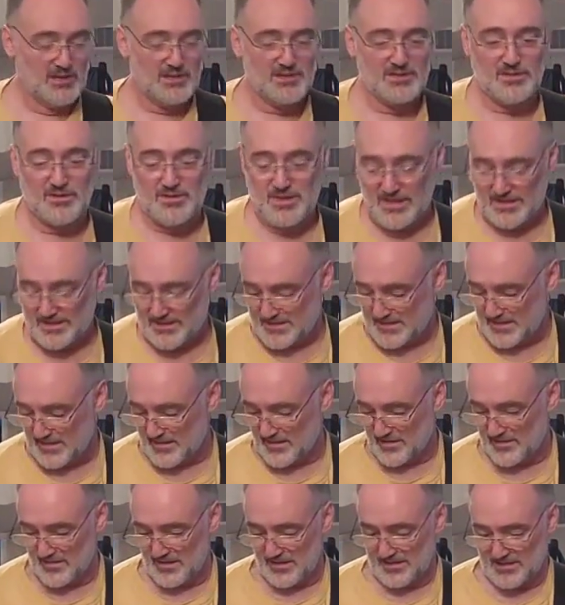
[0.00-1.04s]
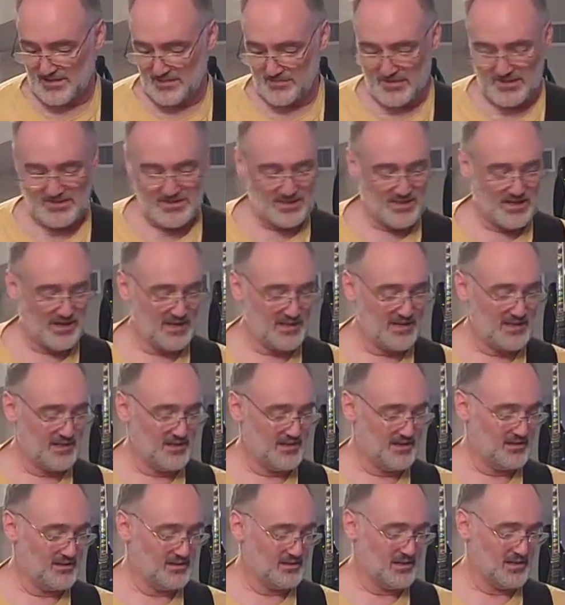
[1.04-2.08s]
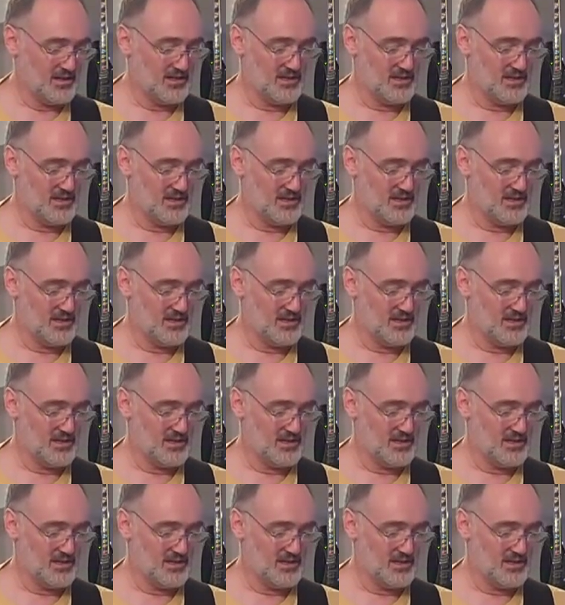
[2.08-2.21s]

So that's the basic idea.